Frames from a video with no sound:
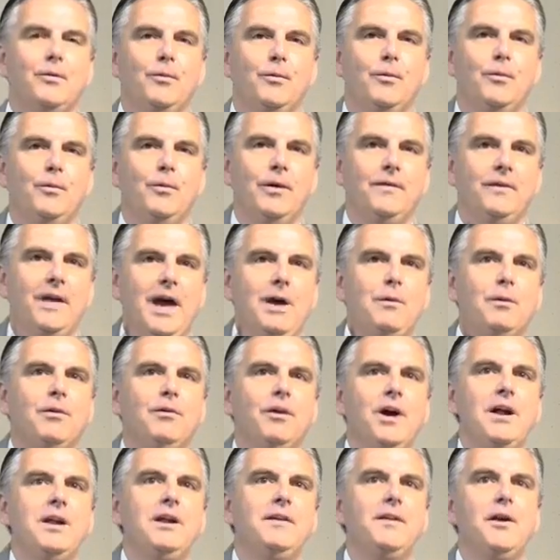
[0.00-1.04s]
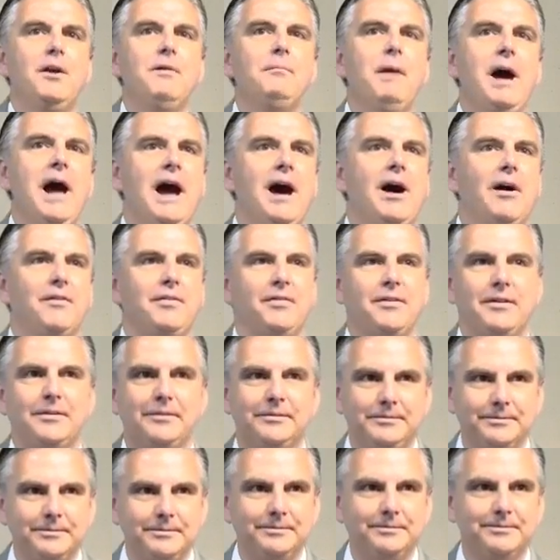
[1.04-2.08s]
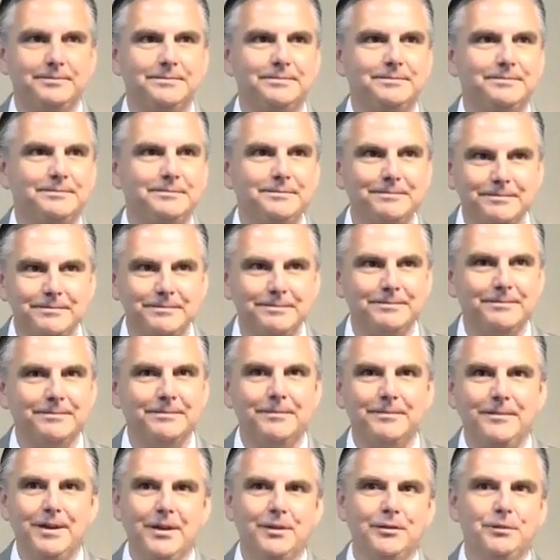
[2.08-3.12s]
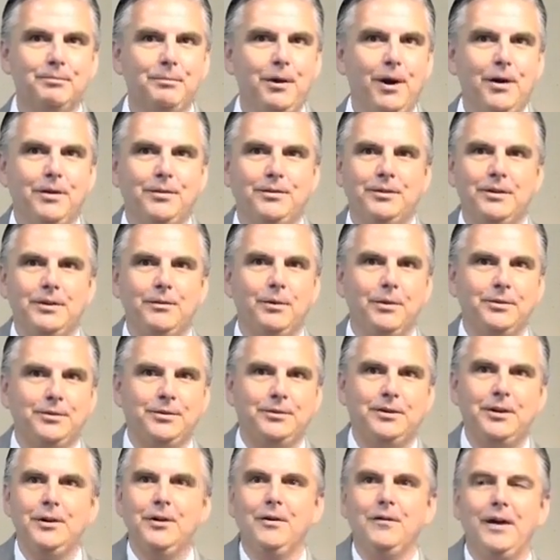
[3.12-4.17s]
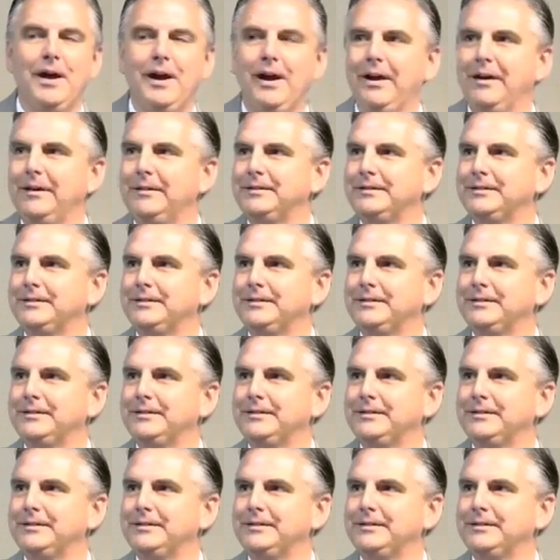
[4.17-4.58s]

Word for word: when they were running their mouth, His mercy was still there.